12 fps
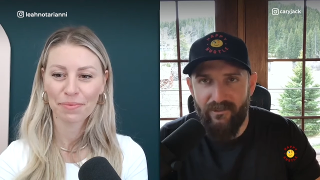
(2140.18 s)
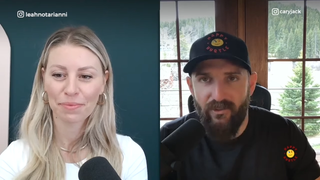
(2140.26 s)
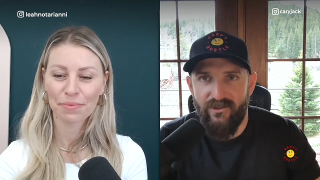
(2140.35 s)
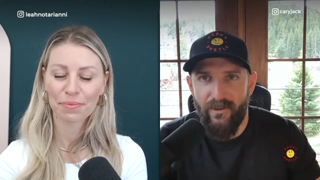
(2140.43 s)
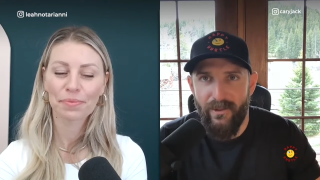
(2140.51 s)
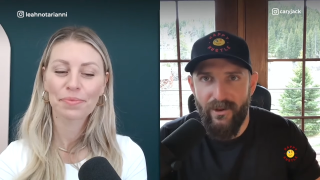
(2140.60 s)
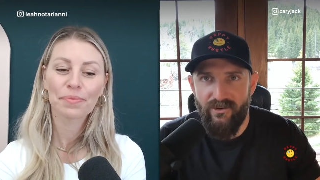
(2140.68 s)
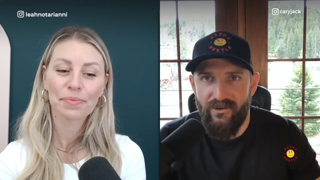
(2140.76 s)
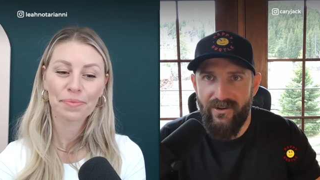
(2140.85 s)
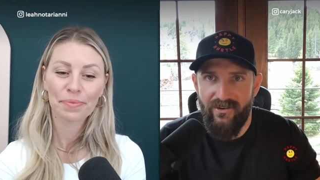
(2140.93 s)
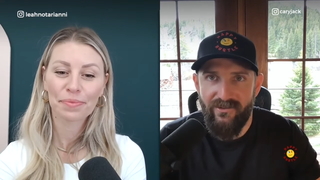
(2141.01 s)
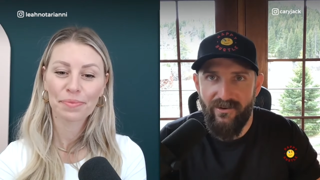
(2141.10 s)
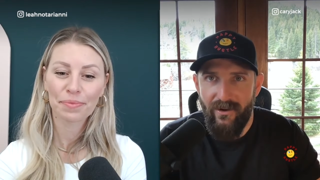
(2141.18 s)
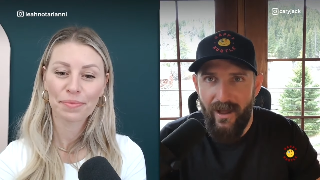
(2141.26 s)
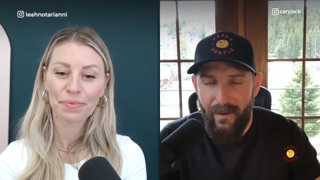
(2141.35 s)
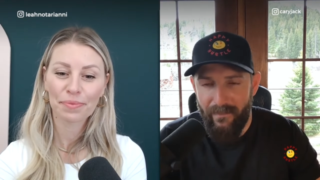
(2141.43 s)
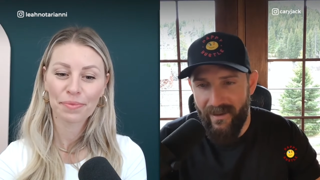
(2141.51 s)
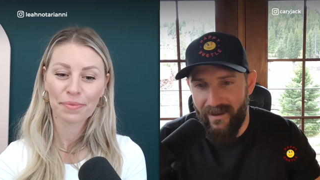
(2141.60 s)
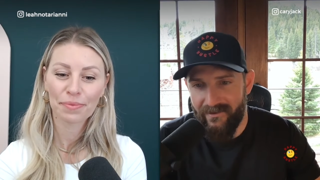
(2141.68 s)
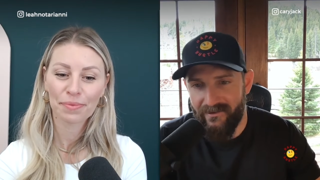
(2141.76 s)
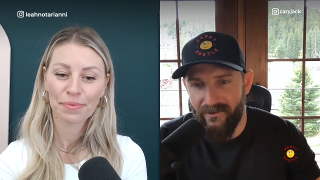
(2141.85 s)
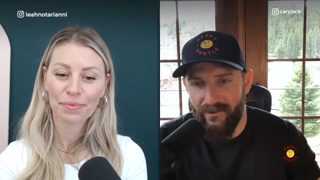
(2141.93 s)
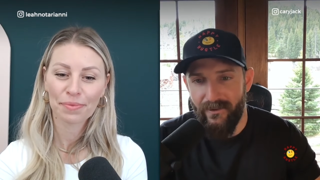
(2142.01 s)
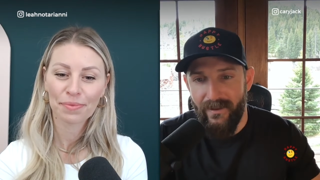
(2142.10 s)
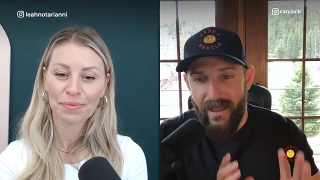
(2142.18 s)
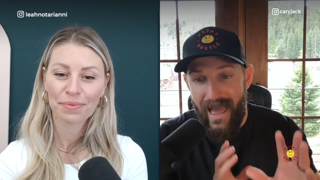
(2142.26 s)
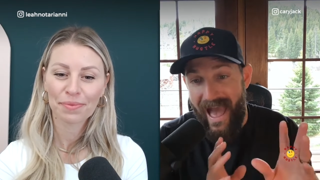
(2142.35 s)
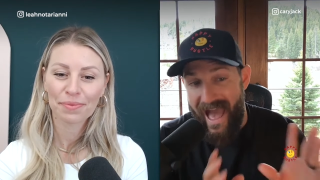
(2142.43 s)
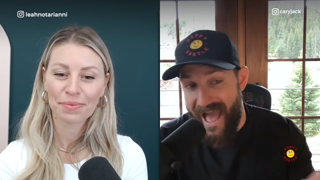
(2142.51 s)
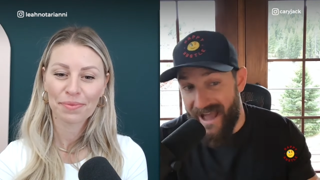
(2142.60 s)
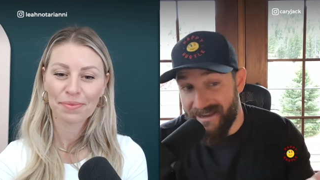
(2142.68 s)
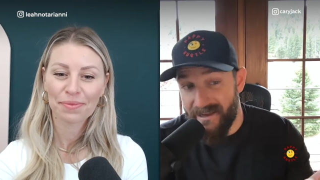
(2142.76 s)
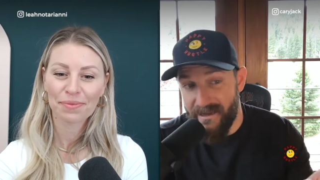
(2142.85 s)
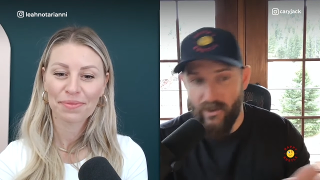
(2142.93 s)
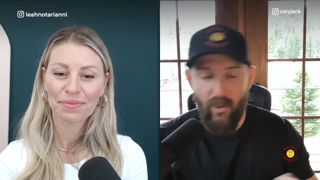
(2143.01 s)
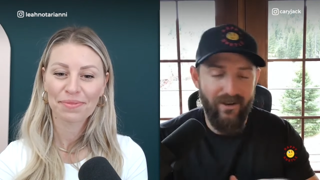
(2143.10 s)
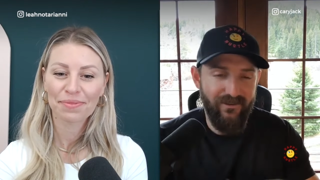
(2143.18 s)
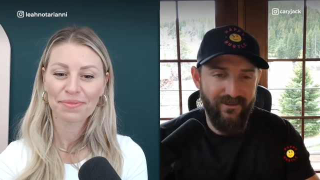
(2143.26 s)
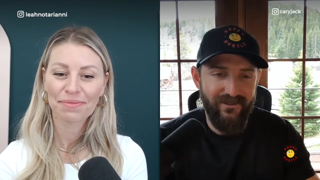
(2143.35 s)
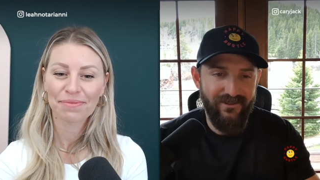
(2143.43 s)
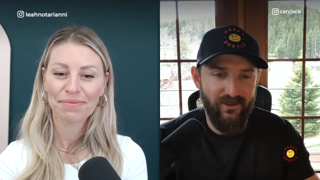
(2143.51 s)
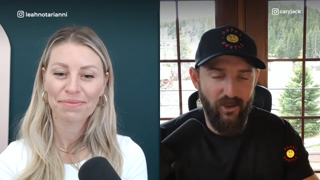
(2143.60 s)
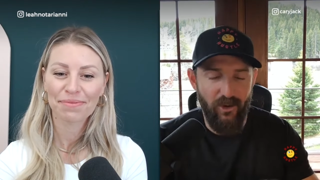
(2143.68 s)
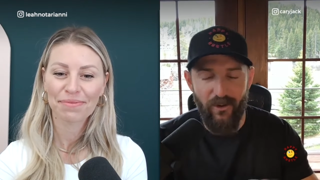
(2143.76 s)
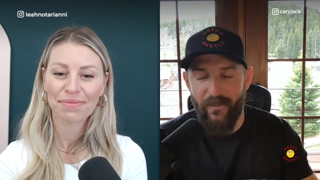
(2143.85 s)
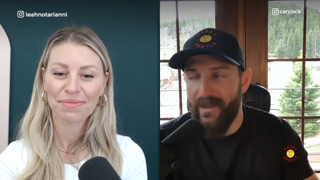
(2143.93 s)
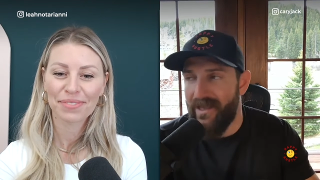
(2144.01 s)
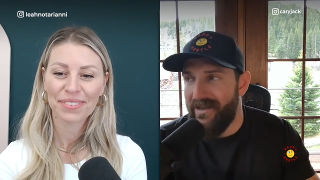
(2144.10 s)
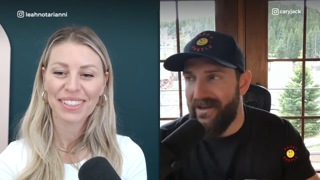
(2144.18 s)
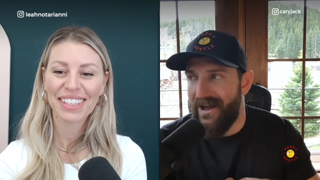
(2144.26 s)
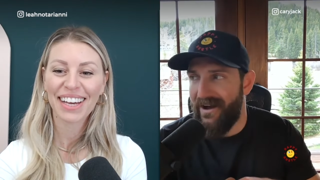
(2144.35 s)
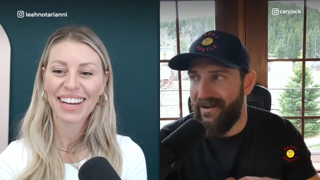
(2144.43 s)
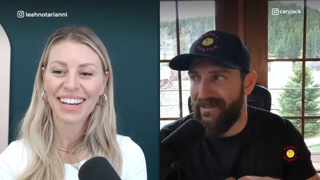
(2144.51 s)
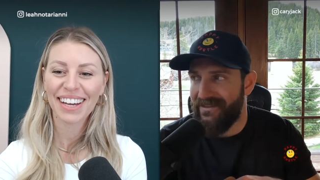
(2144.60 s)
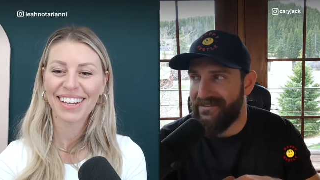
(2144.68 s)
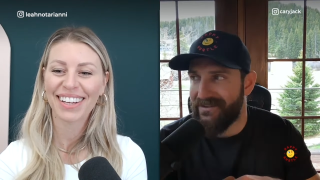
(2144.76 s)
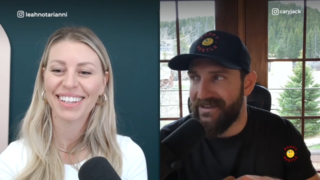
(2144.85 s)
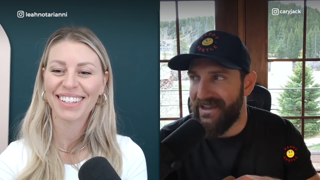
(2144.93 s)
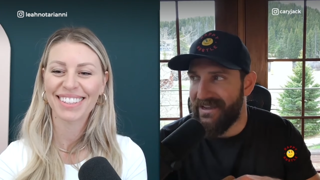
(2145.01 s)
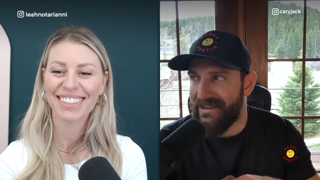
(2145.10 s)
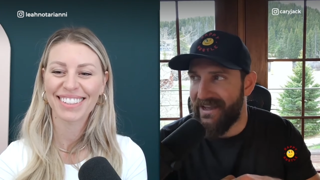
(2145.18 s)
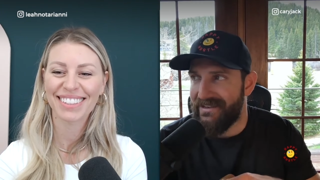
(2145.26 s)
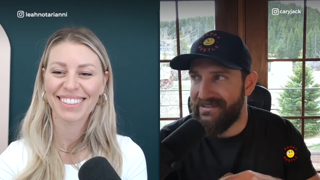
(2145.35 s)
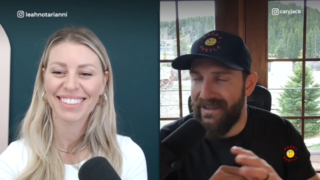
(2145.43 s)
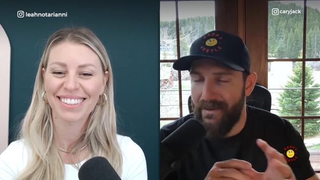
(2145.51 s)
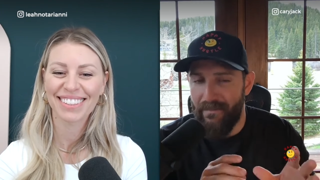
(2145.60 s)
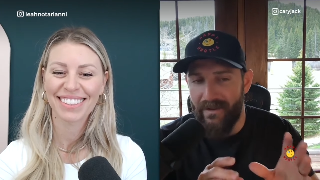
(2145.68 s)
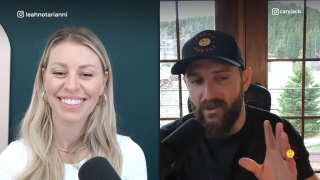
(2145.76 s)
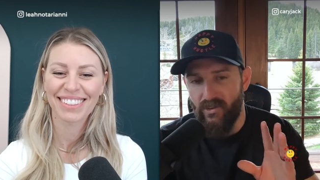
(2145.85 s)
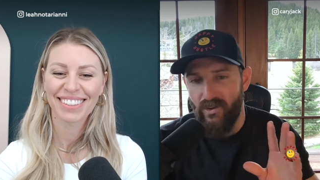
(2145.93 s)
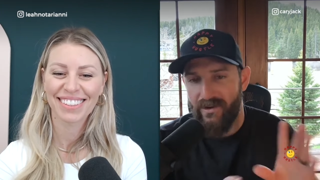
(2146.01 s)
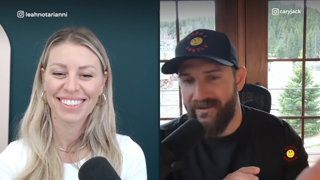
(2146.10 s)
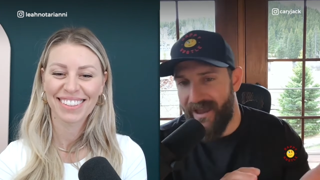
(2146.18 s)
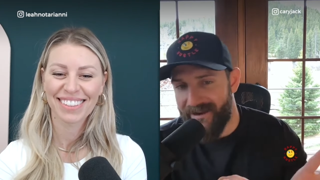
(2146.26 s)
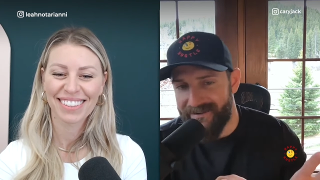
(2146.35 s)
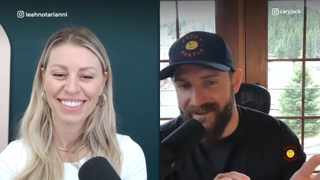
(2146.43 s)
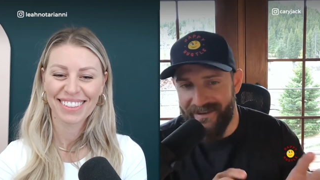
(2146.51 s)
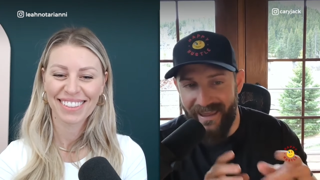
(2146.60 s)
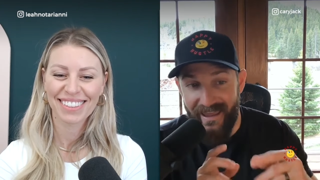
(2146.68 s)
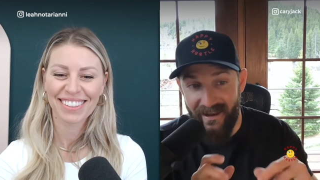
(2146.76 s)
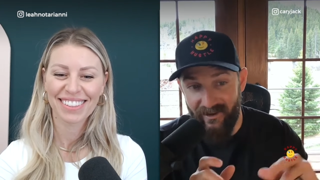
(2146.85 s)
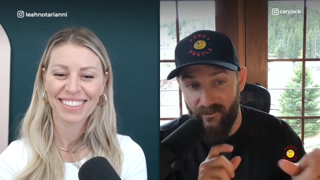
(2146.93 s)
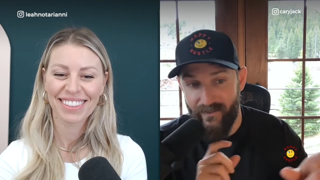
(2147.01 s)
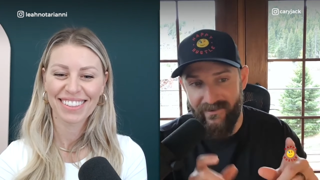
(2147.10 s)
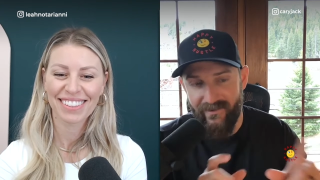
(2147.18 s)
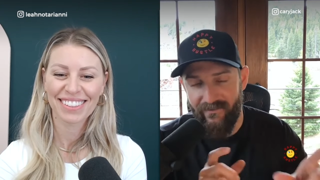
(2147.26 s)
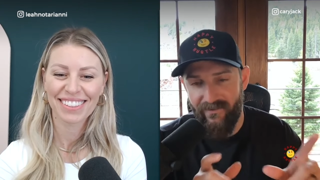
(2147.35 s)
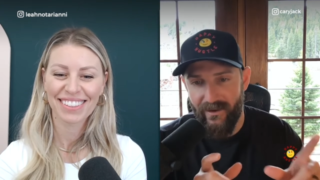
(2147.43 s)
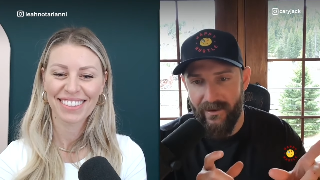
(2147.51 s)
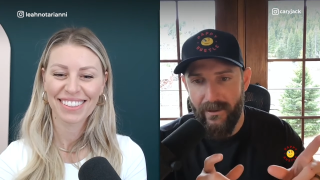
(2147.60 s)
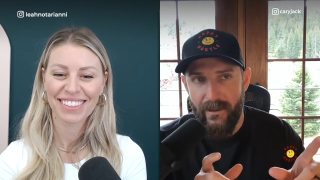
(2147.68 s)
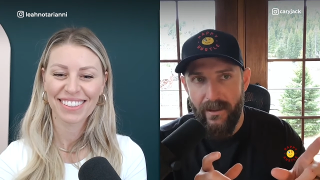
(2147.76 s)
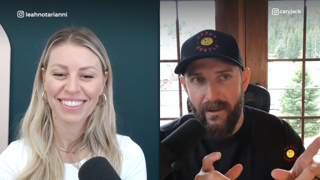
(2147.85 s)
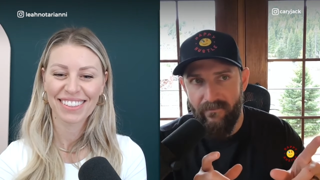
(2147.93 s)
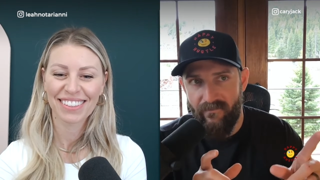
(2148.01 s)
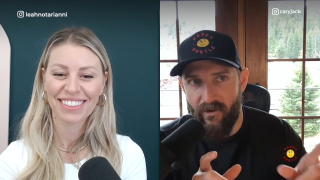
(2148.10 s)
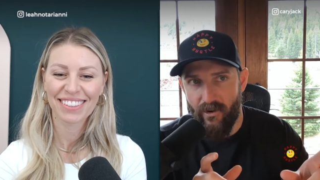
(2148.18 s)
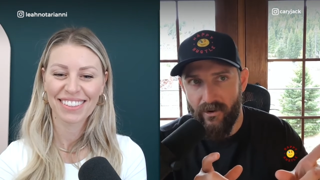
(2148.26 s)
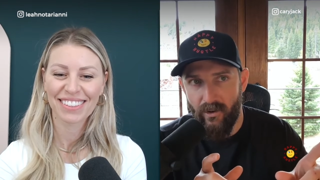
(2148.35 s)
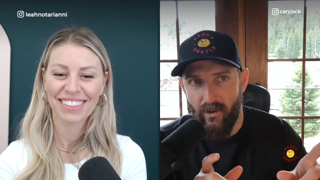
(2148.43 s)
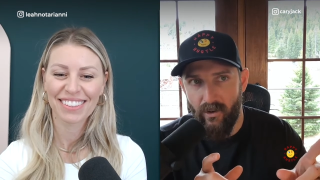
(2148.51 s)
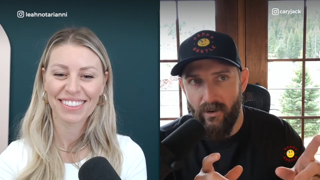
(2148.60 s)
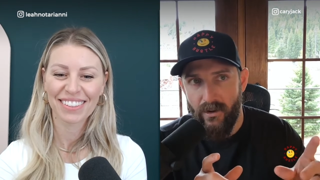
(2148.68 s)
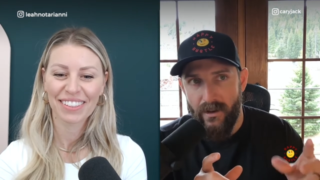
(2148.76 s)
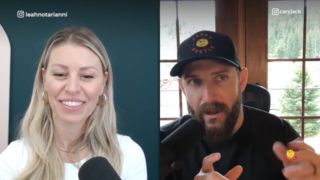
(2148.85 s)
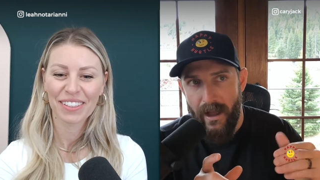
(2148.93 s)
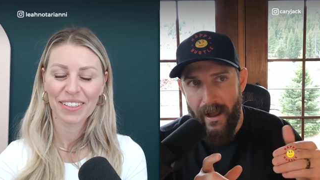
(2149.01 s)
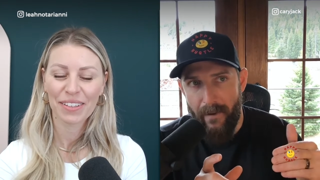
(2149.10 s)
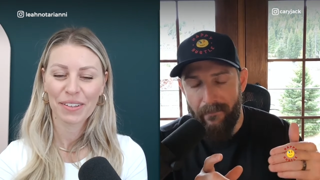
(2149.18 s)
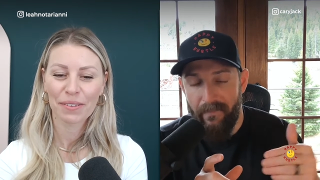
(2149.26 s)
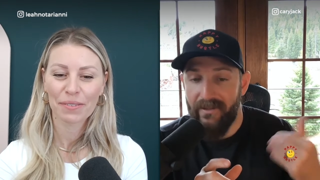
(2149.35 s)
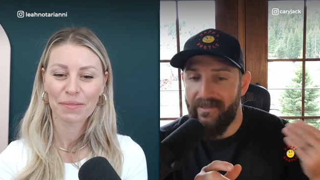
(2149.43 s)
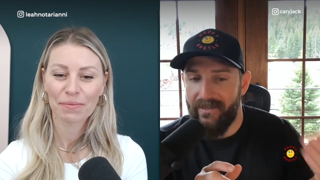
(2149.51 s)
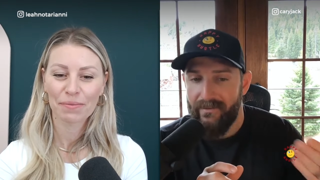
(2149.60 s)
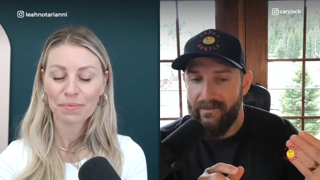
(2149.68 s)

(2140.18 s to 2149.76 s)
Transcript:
Speaker 1: ask you some of the traditional happy hustle hack questions. So uh, yeah. these are like a tip, a tool, a tactic in a specific vertical, um, but